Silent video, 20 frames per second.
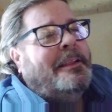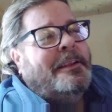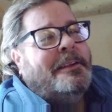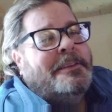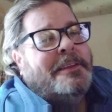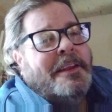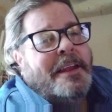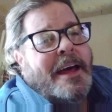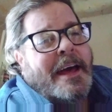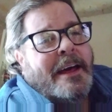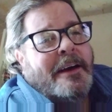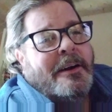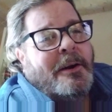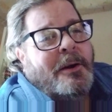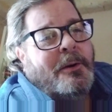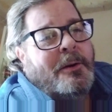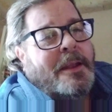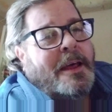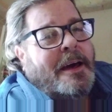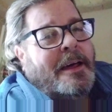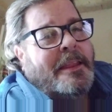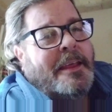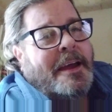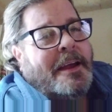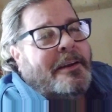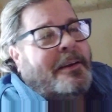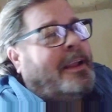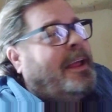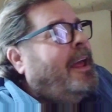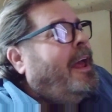a little denial going on
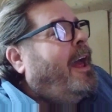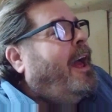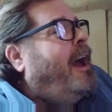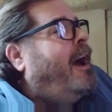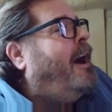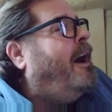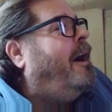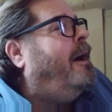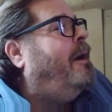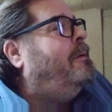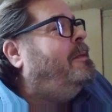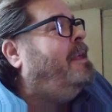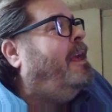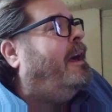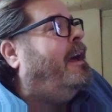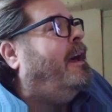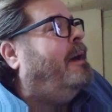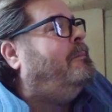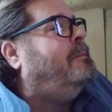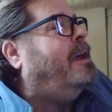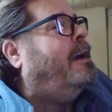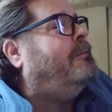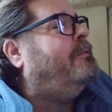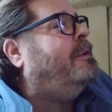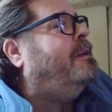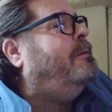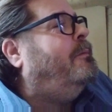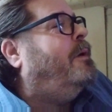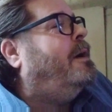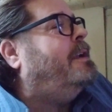there. Yeah, I'm
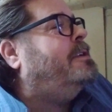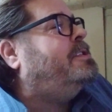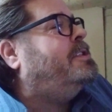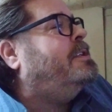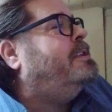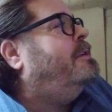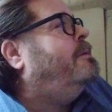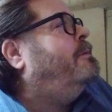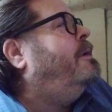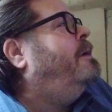definitely watching the